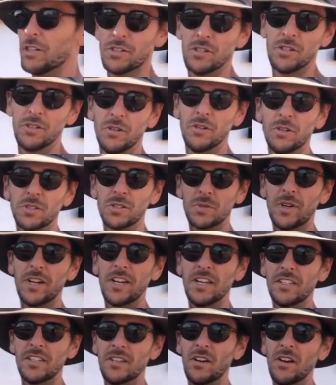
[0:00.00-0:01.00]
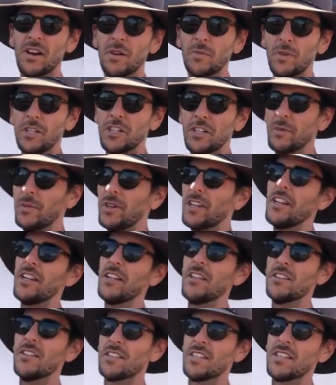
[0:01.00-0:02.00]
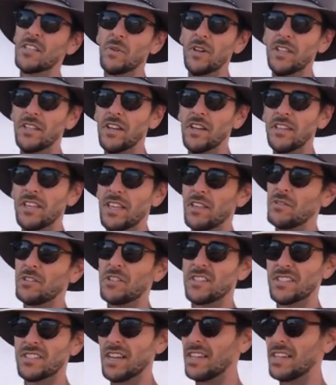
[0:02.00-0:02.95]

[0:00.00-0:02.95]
got two doors, one each side. We generally only use this one though, the other one just